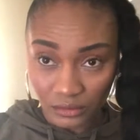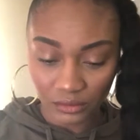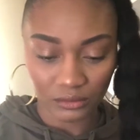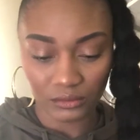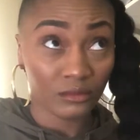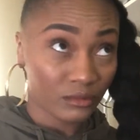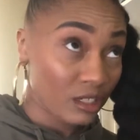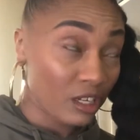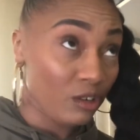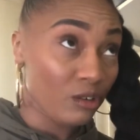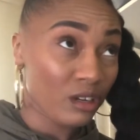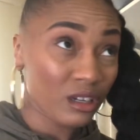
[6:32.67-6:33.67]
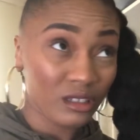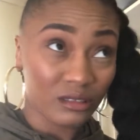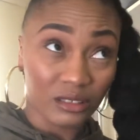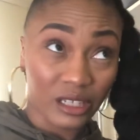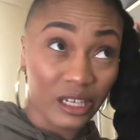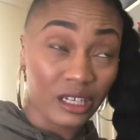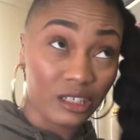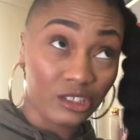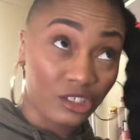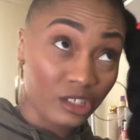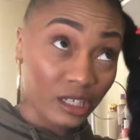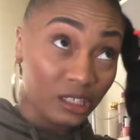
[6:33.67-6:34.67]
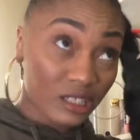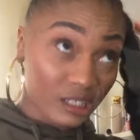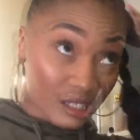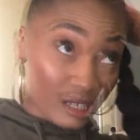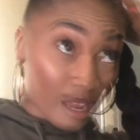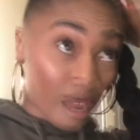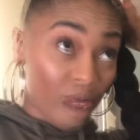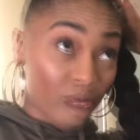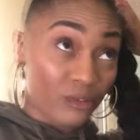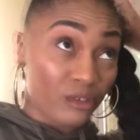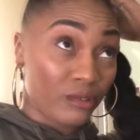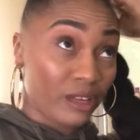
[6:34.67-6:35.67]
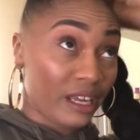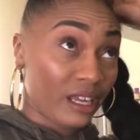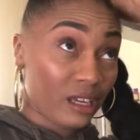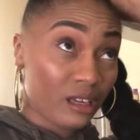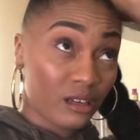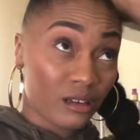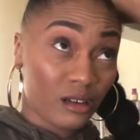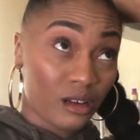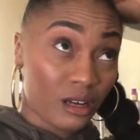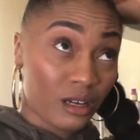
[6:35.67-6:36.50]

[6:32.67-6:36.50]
Down. And you could, like, adjust it to how you like it.